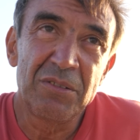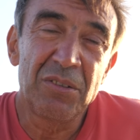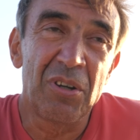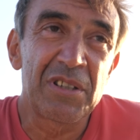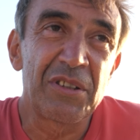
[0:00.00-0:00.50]

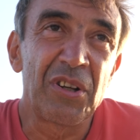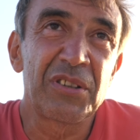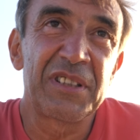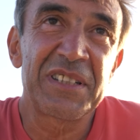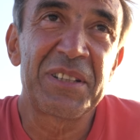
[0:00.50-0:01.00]
No, it's
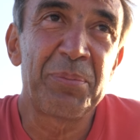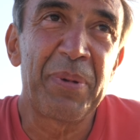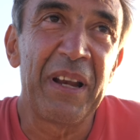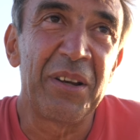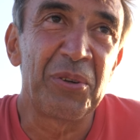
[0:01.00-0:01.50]
not just a
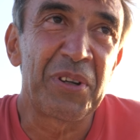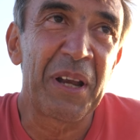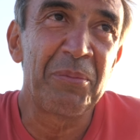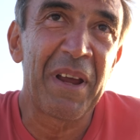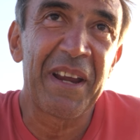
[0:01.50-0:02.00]
pill. You
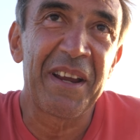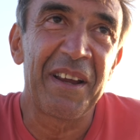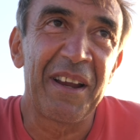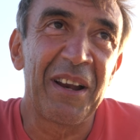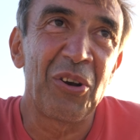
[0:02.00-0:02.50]
can make a,